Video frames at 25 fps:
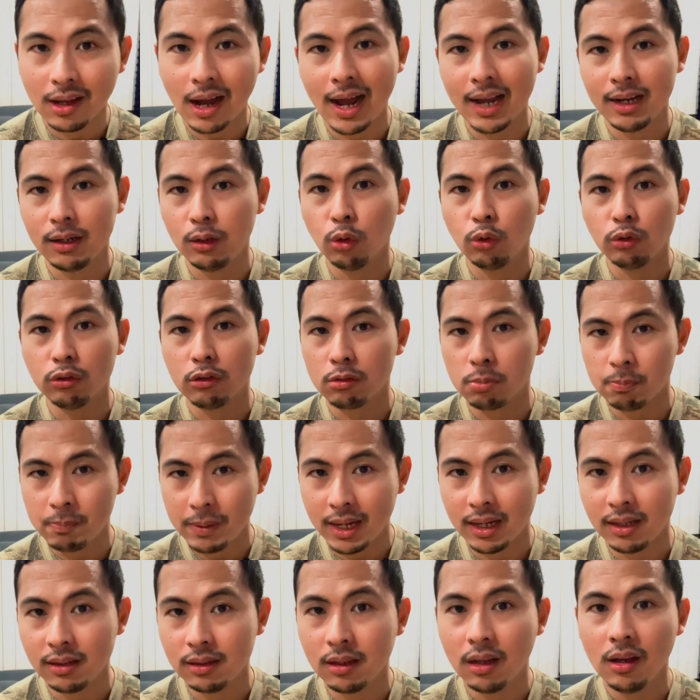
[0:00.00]
I don't
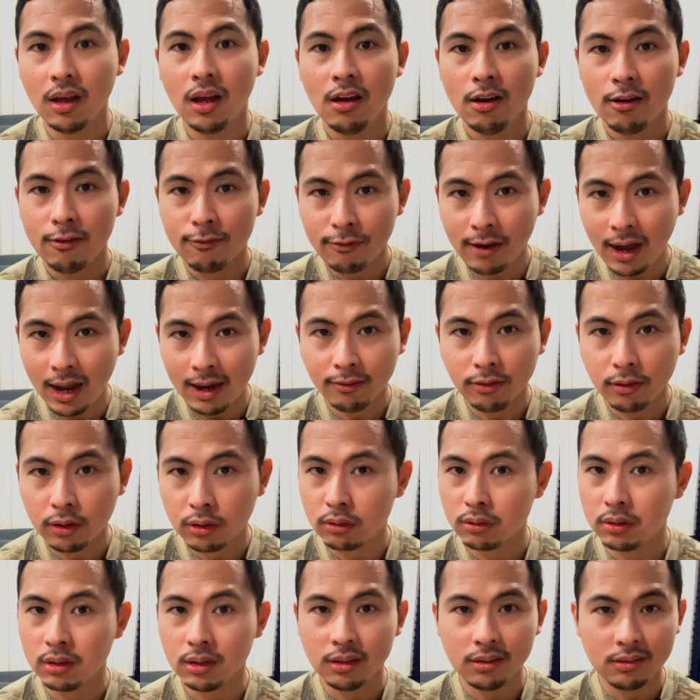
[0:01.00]
spend
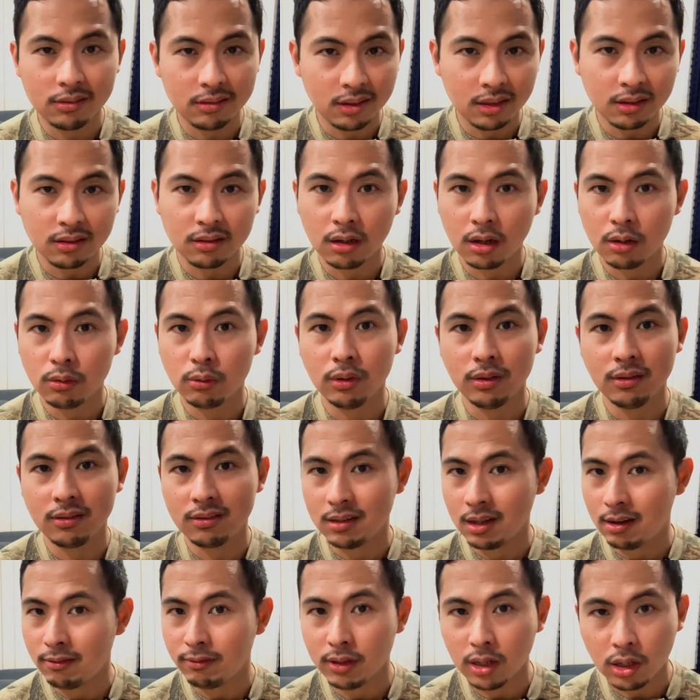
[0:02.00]
$500, $600,
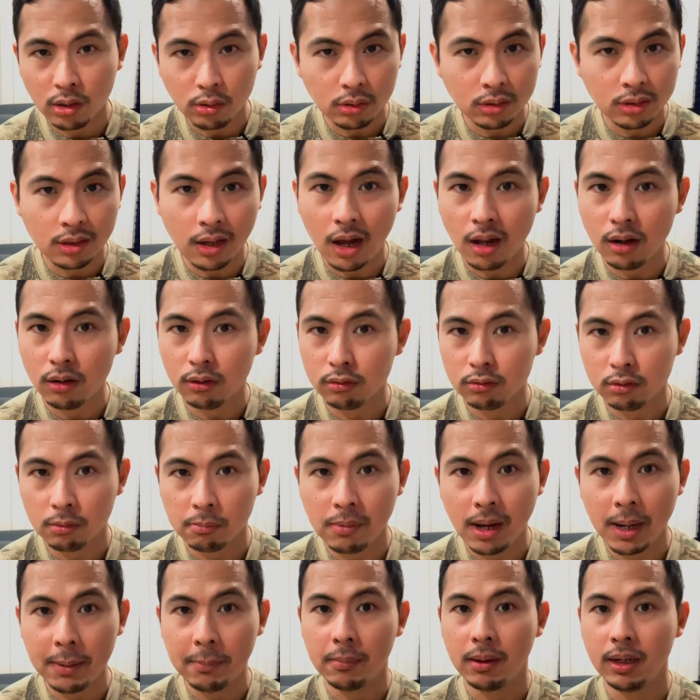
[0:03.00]
$700 of
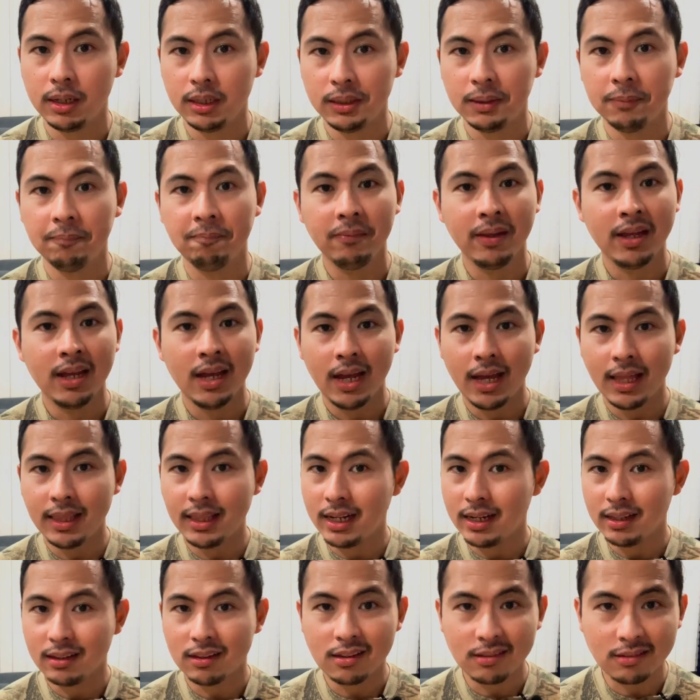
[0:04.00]
my money, and then
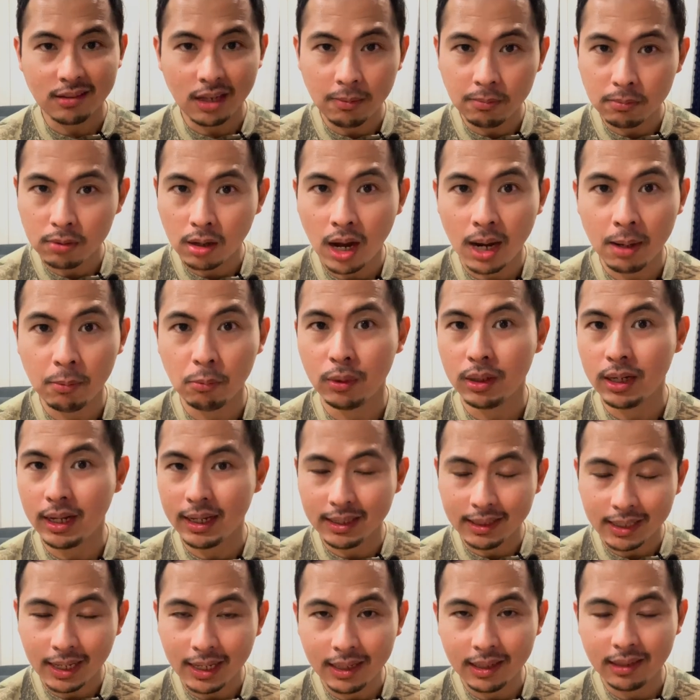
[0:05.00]
at the same time when I
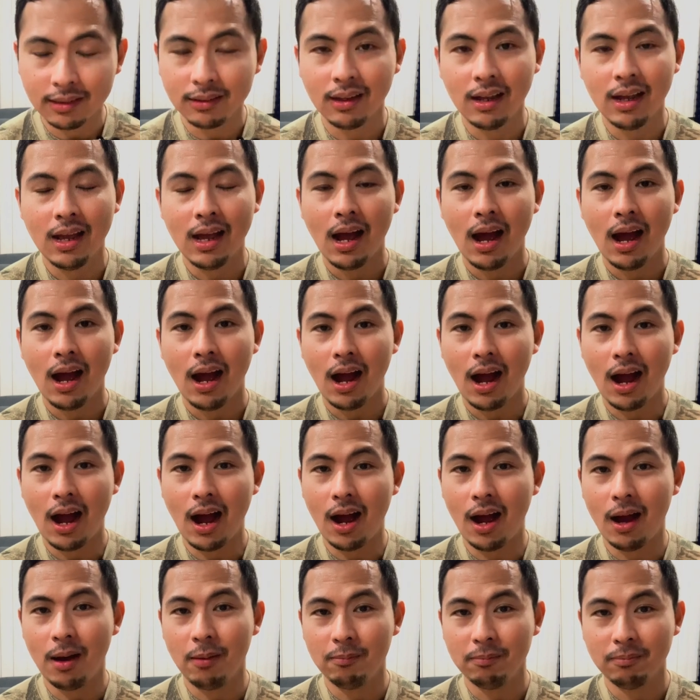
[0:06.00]
get it,
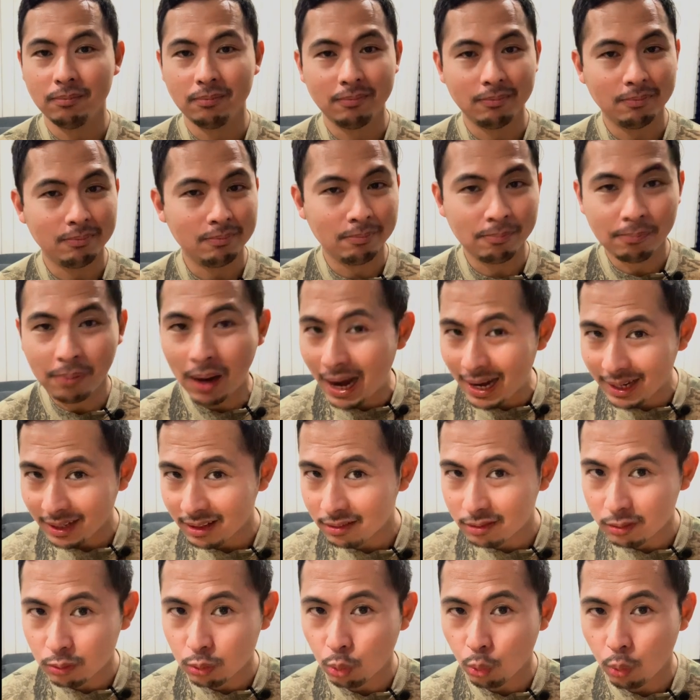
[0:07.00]
I'm
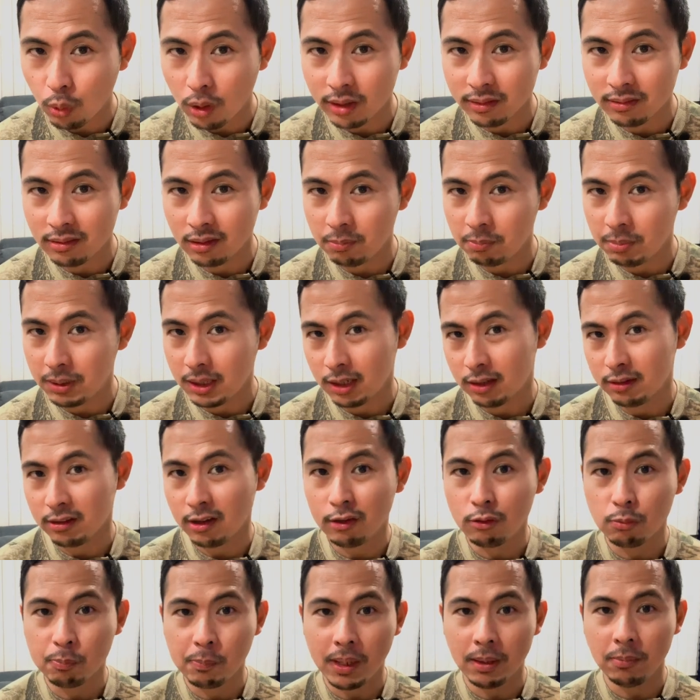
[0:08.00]
biased towards it because I
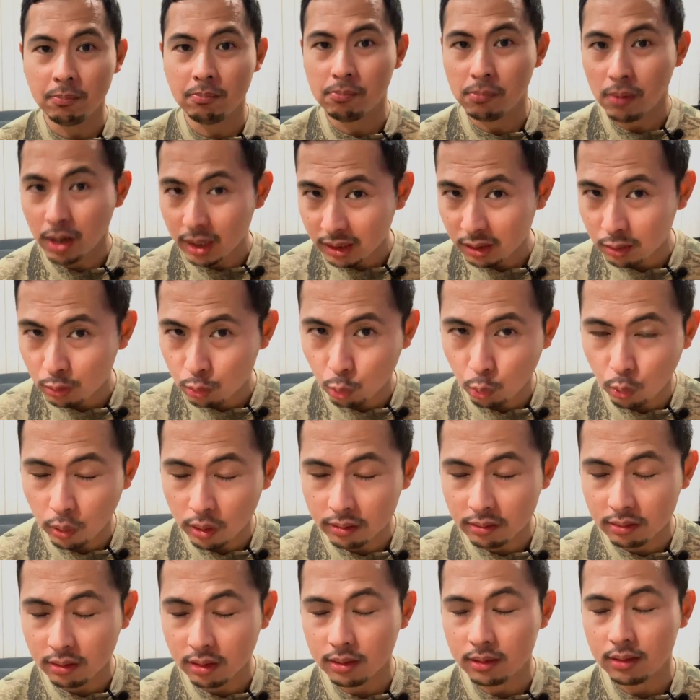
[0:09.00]
spent money towards it.